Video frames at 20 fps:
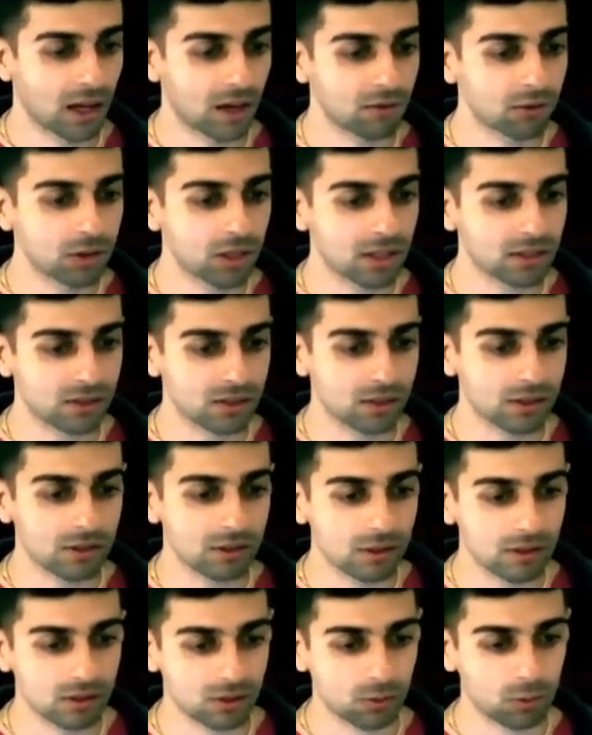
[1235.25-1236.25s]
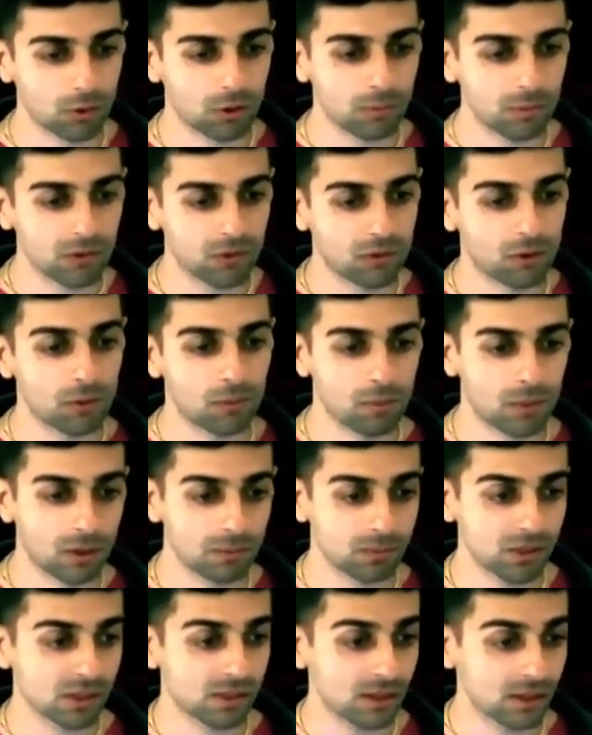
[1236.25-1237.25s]
Have you guys heard of this word before?
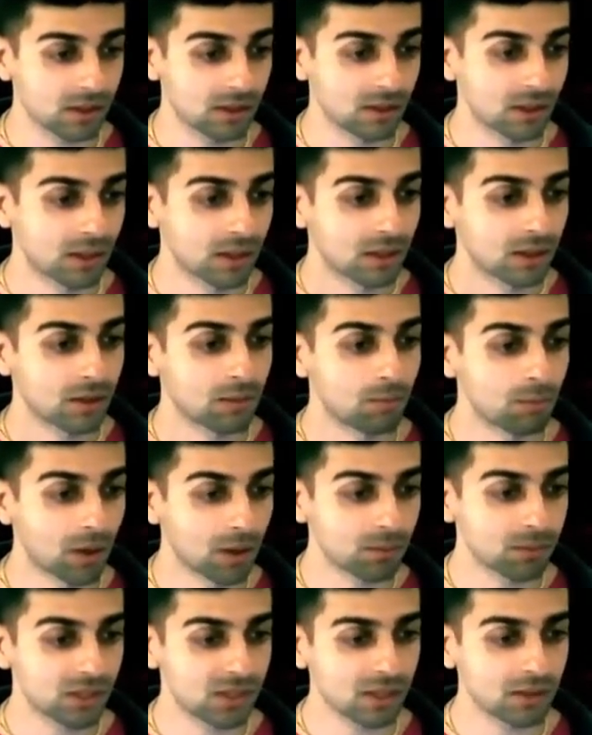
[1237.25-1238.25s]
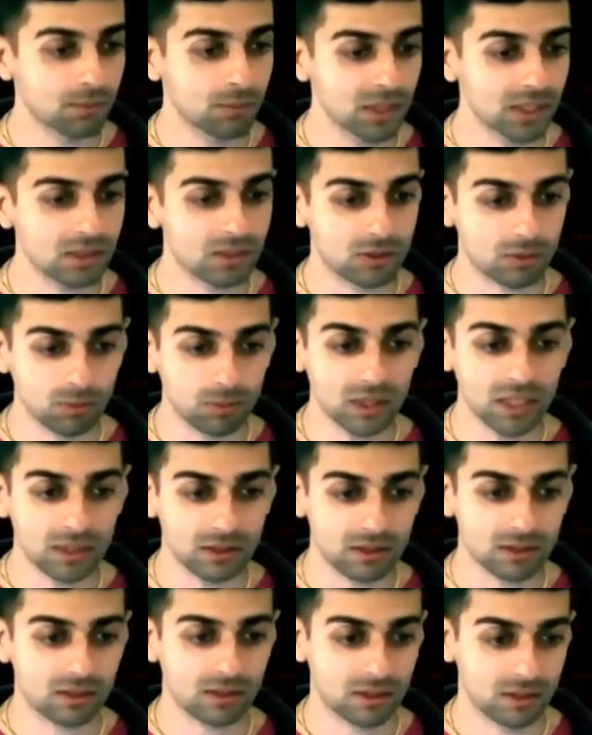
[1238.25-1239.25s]
Mumsa? Mumsa means
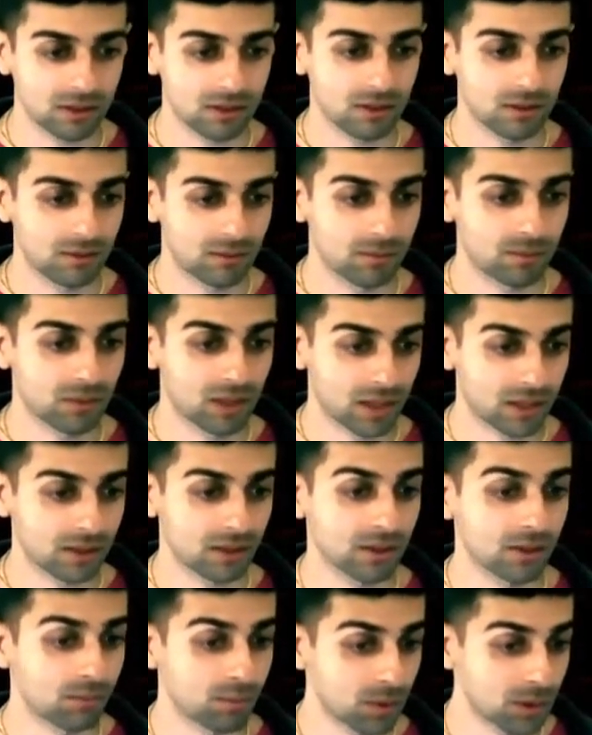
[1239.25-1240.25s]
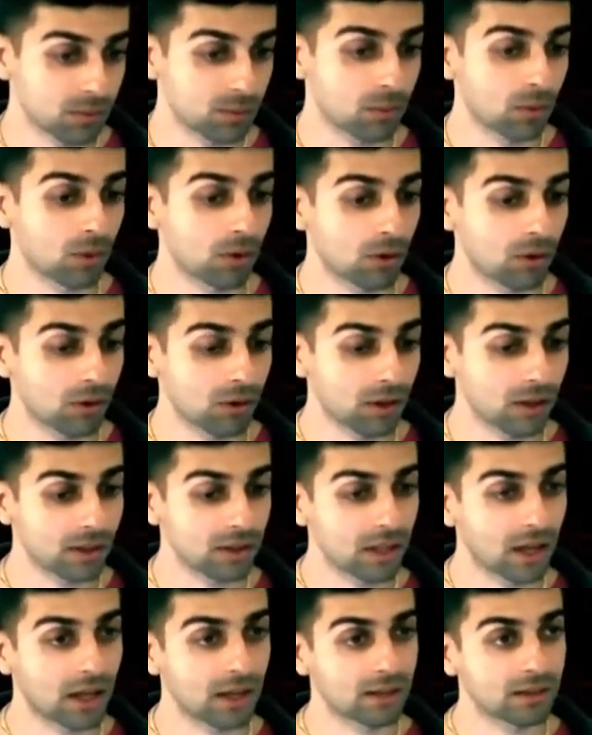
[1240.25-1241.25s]
meat. Like people
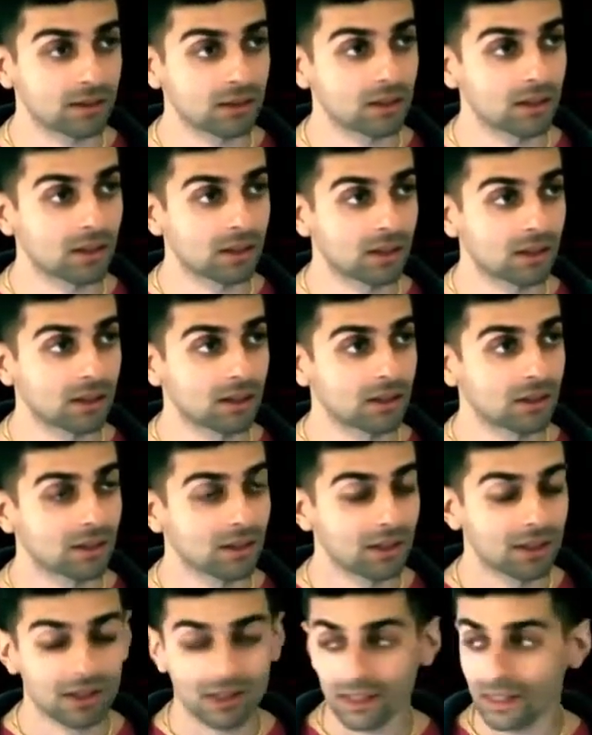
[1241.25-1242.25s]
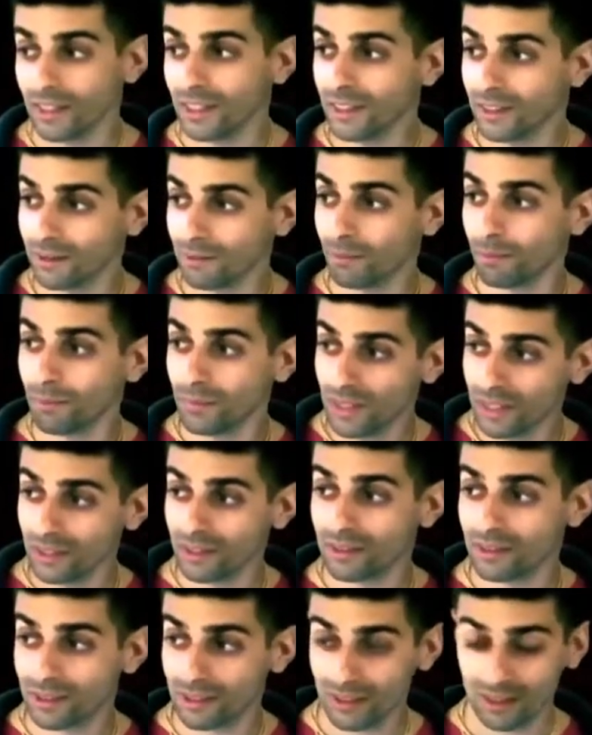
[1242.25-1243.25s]
that eat
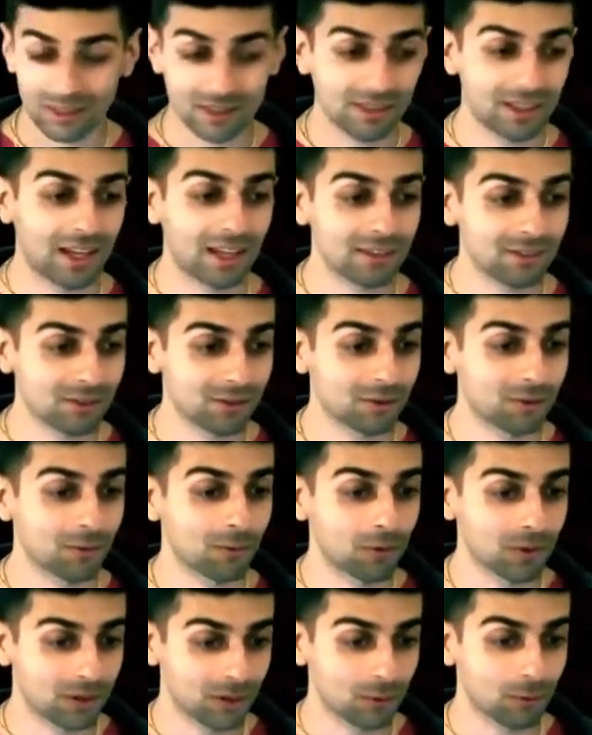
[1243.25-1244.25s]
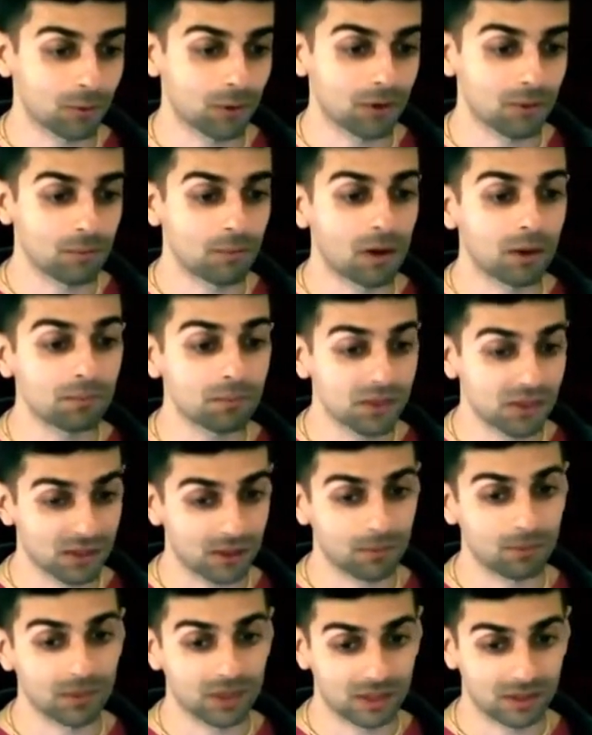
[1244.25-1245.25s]
meat, that's what the word
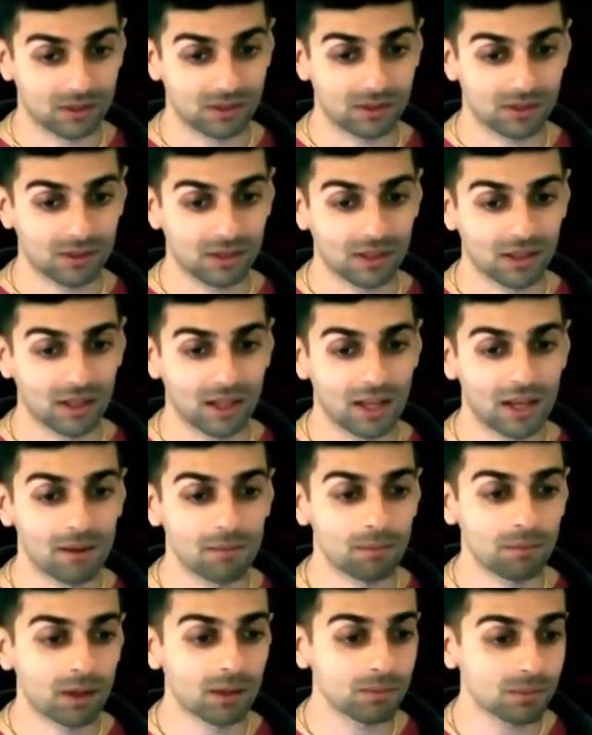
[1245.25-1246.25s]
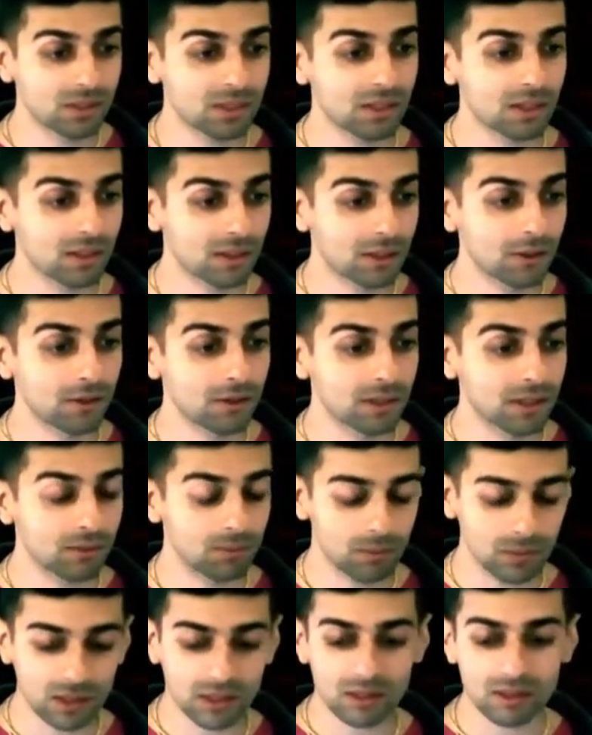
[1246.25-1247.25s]
mumsa means. And mumsa literally
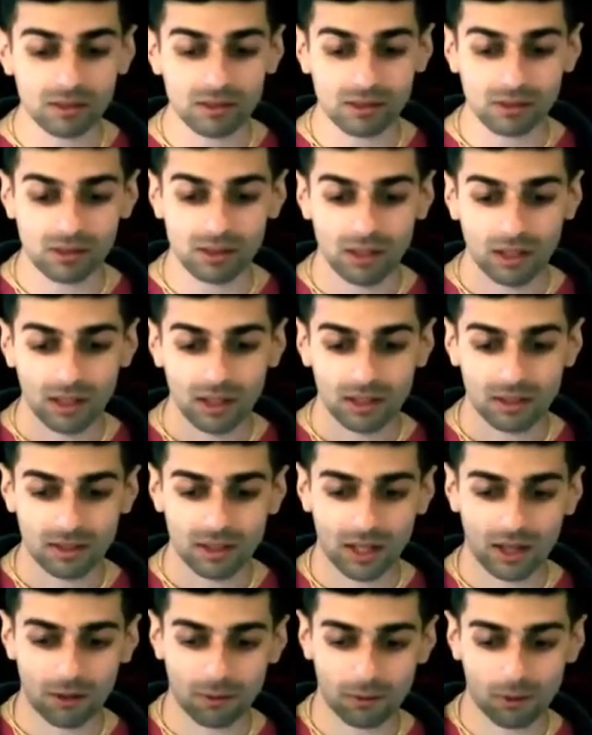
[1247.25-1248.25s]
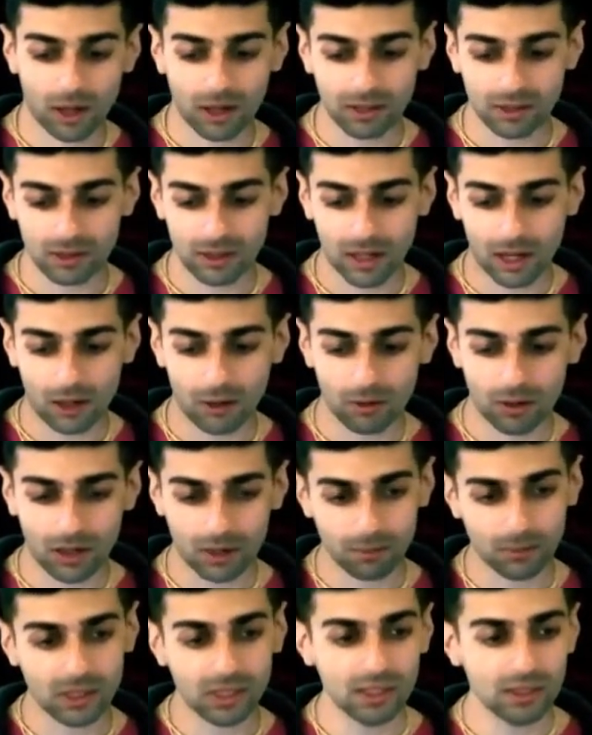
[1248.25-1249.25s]
means that right now
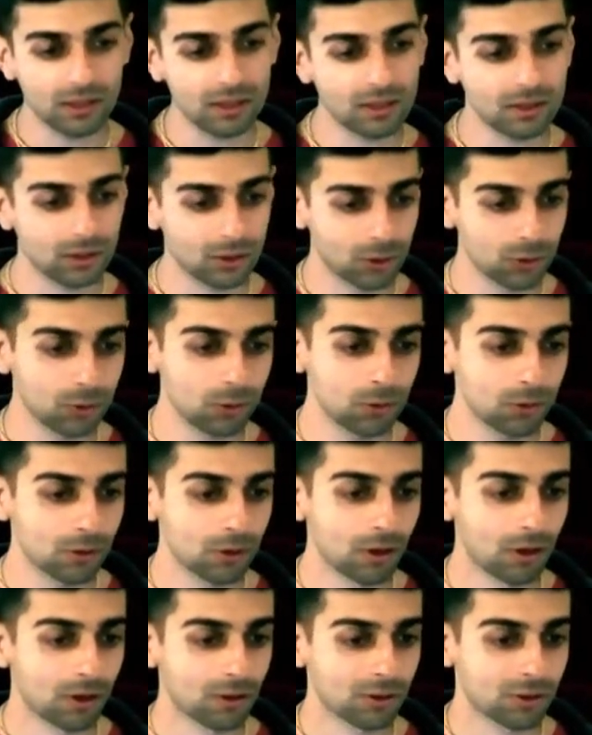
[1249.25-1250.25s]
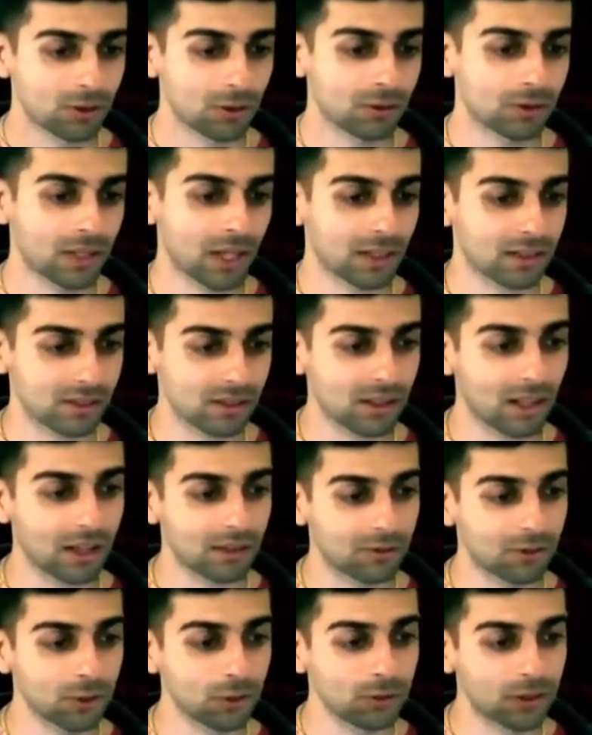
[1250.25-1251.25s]
I'm eating you, so next
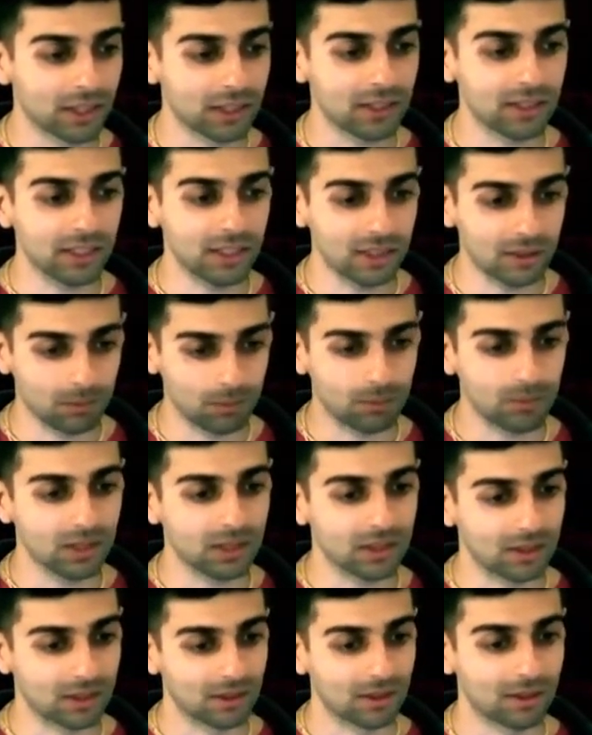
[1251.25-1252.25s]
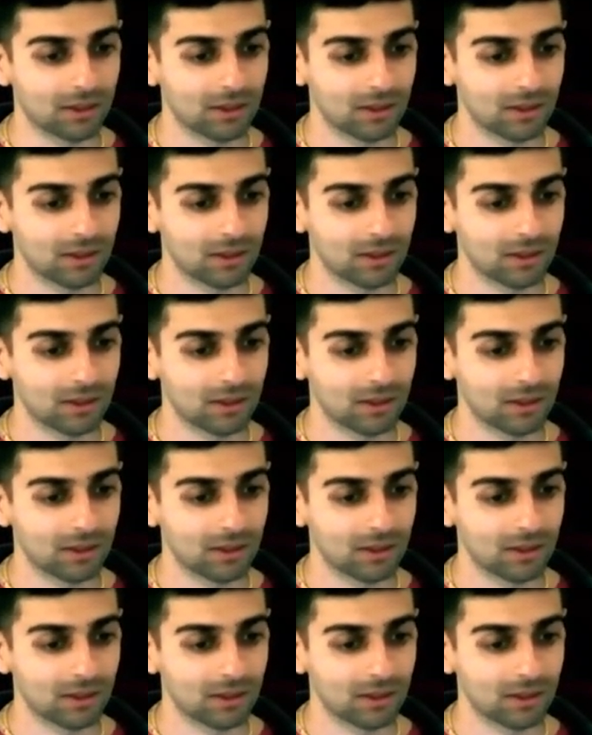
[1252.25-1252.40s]
life you can eat me.